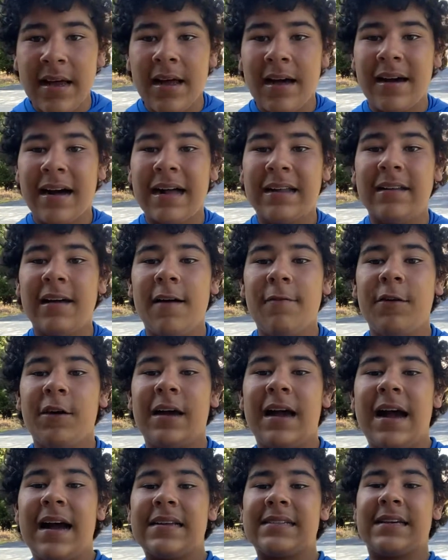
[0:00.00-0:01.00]
I love you
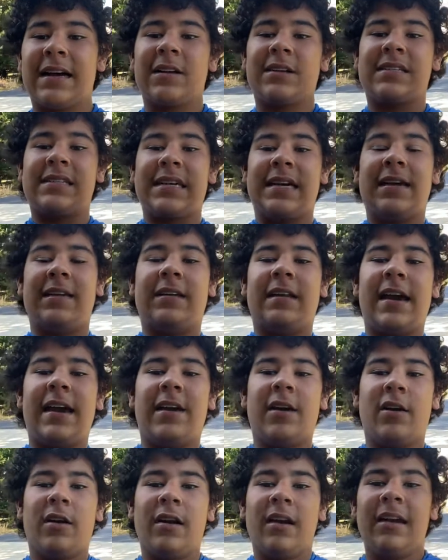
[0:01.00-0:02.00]
guys. I'll see you
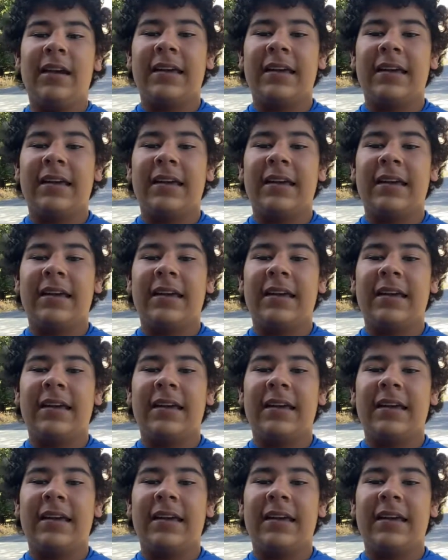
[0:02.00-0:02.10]
later.